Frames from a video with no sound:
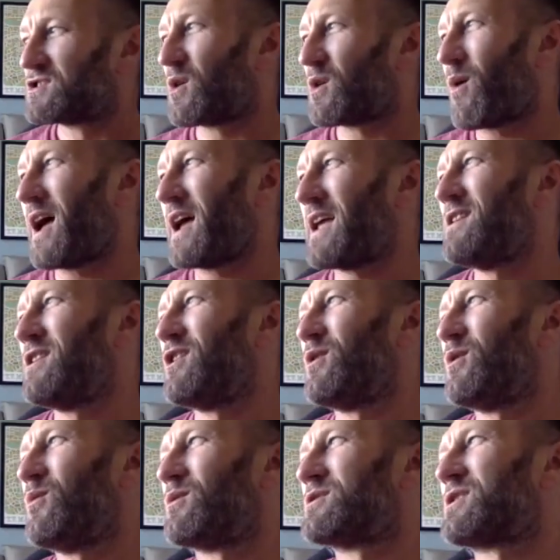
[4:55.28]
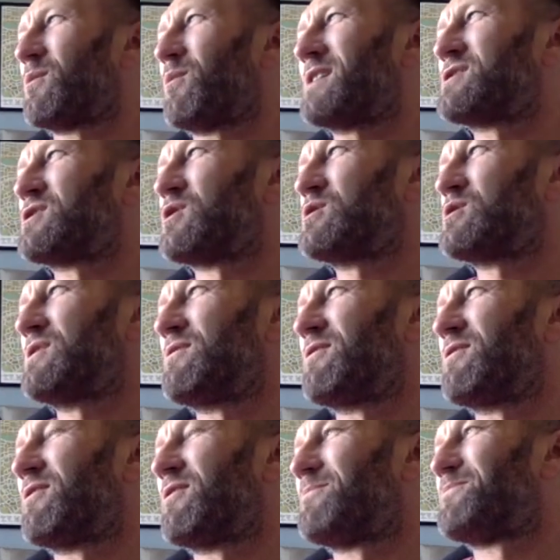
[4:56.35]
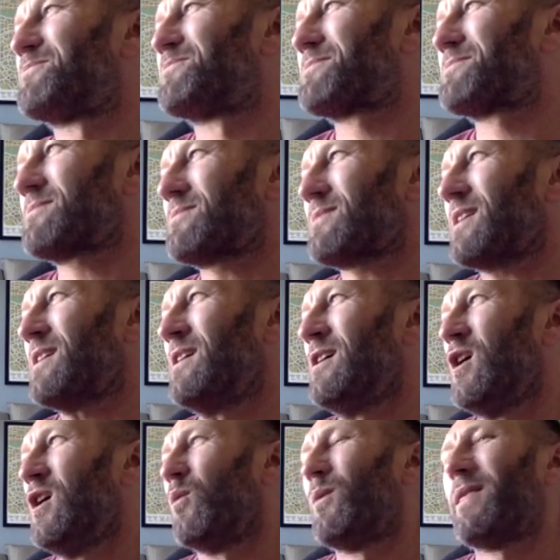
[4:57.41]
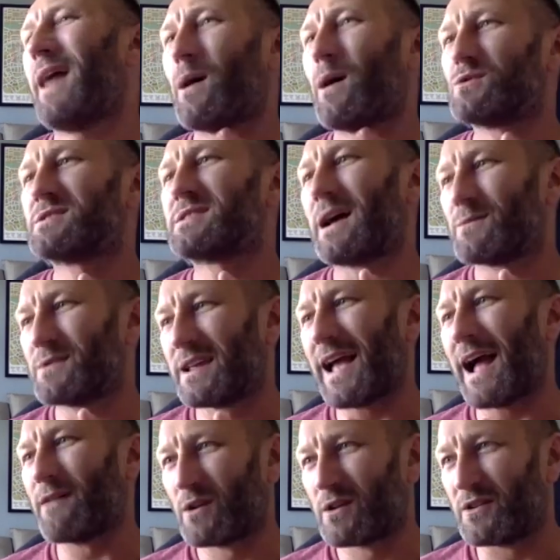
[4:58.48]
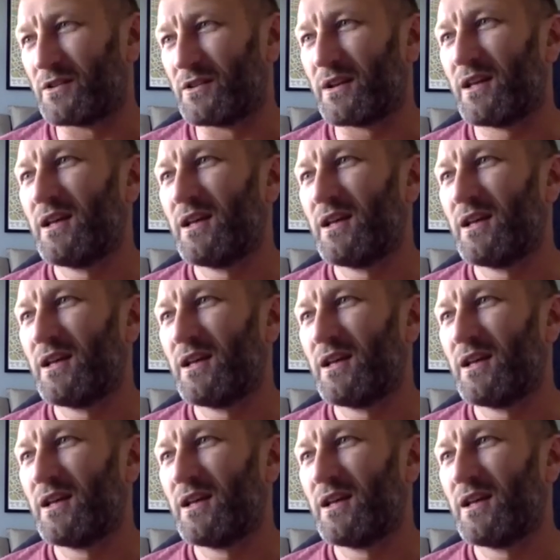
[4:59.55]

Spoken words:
I sort of, without sounding arrogant,